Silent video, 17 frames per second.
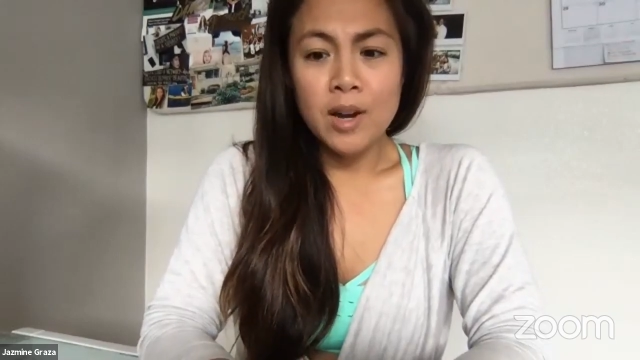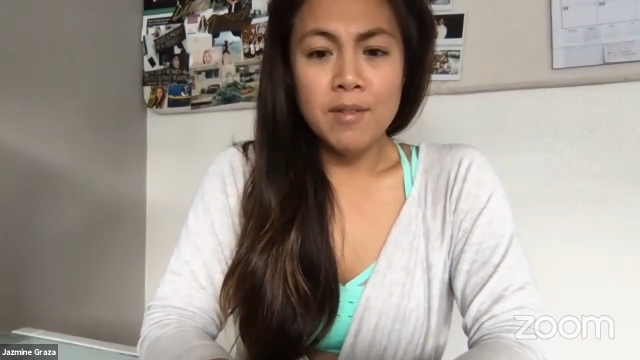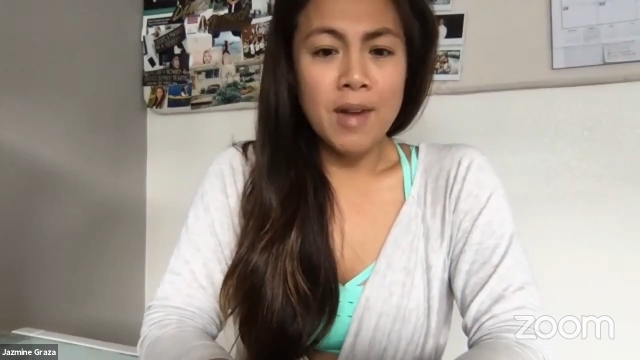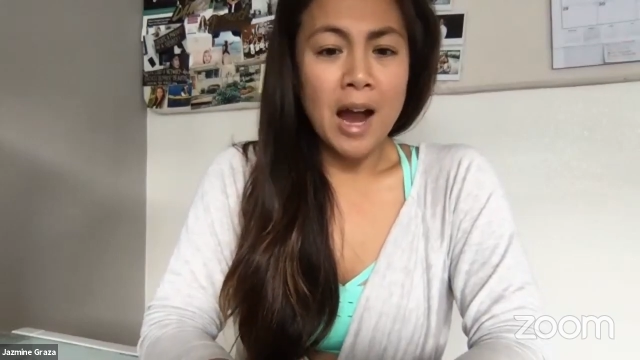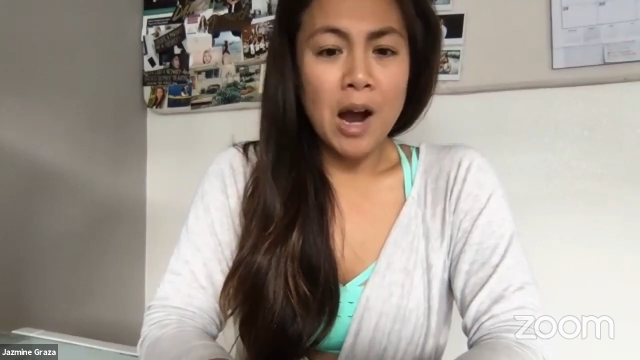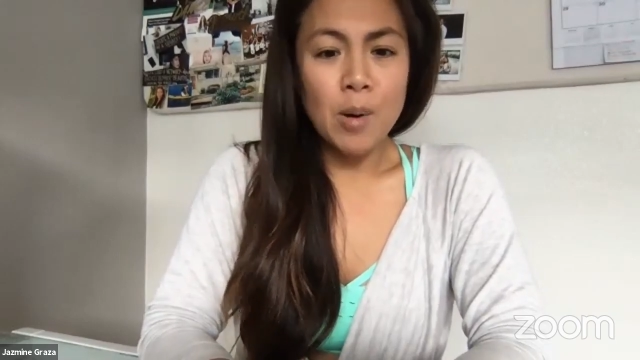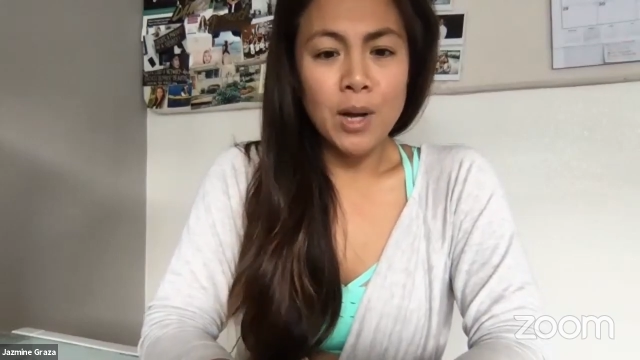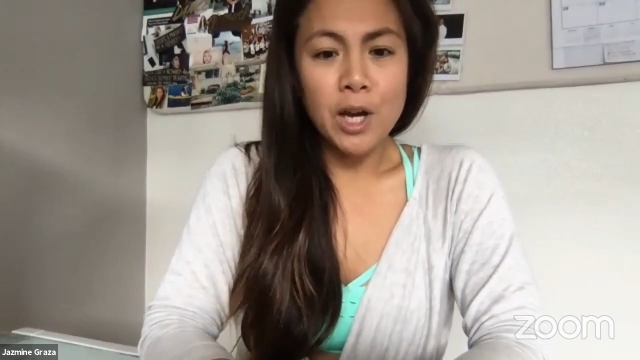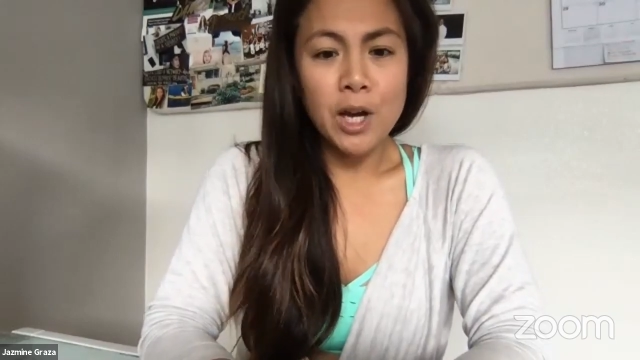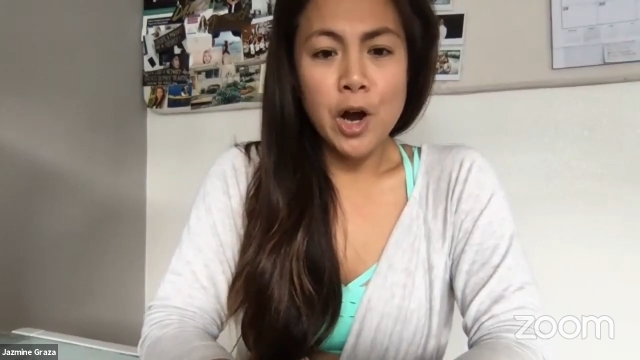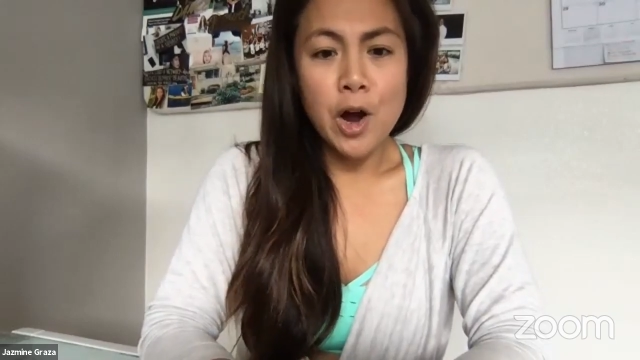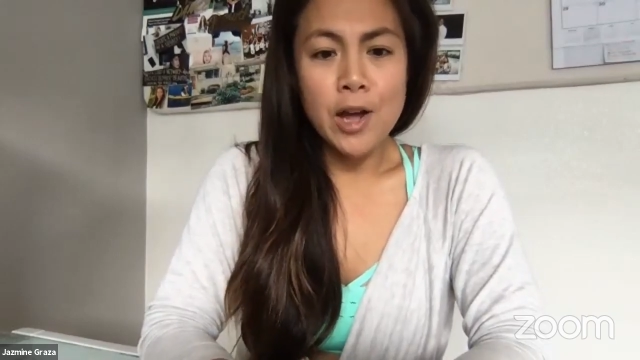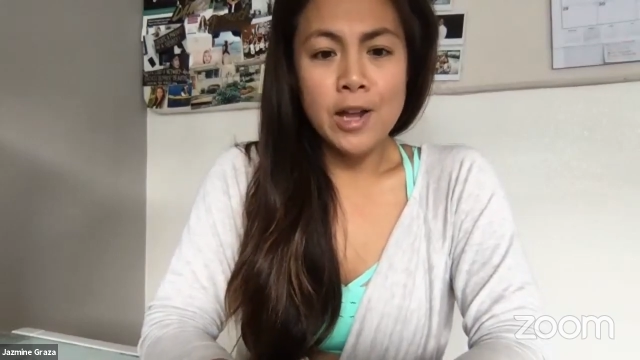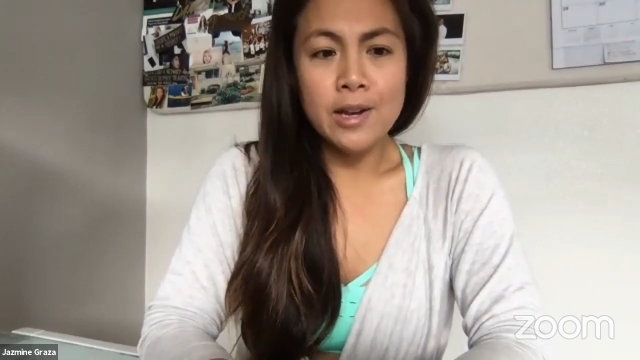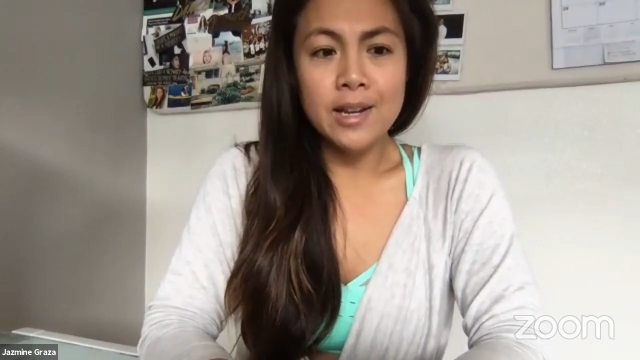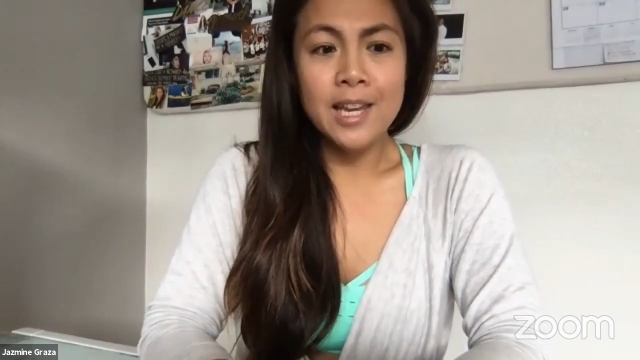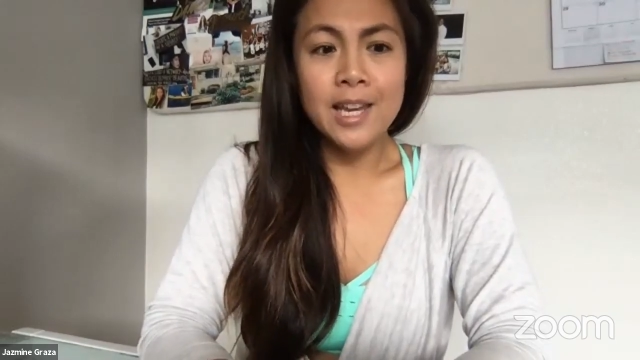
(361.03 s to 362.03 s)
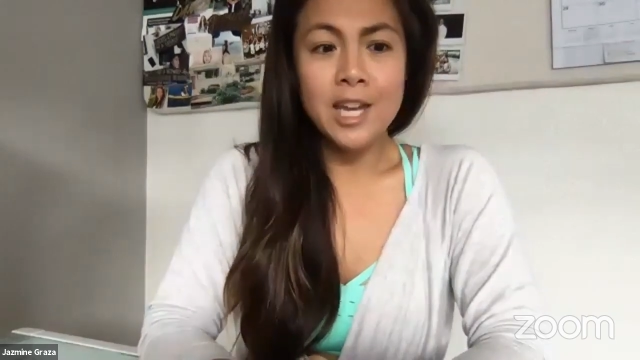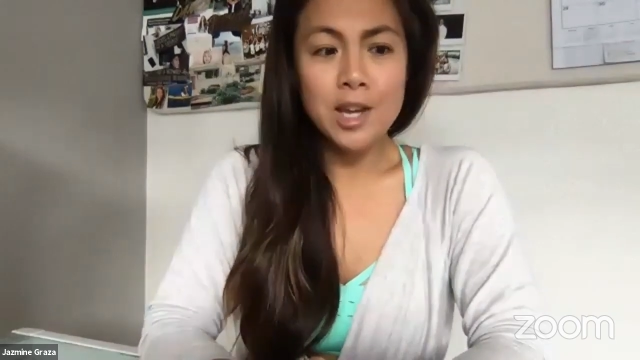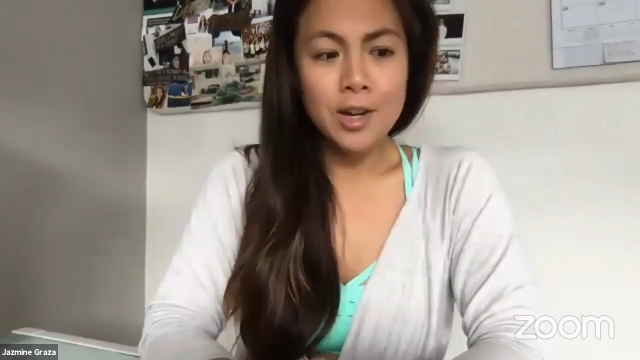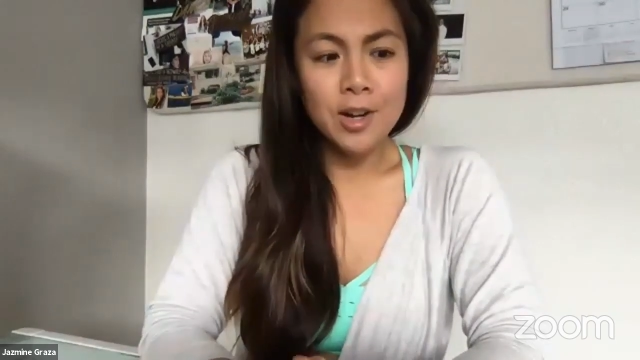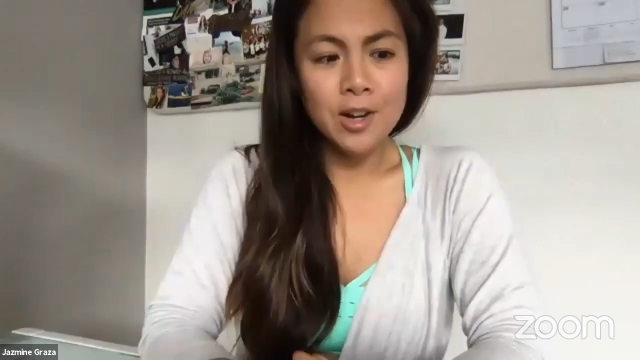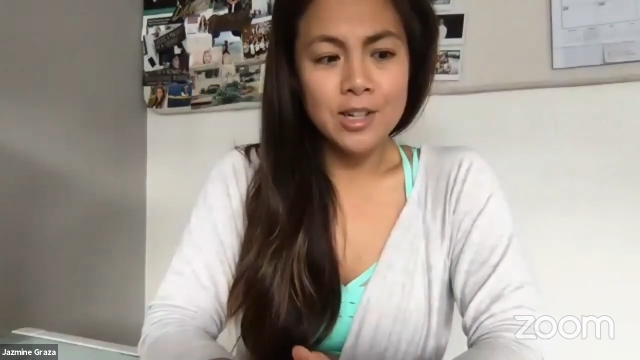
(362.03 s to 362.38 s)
of how I got here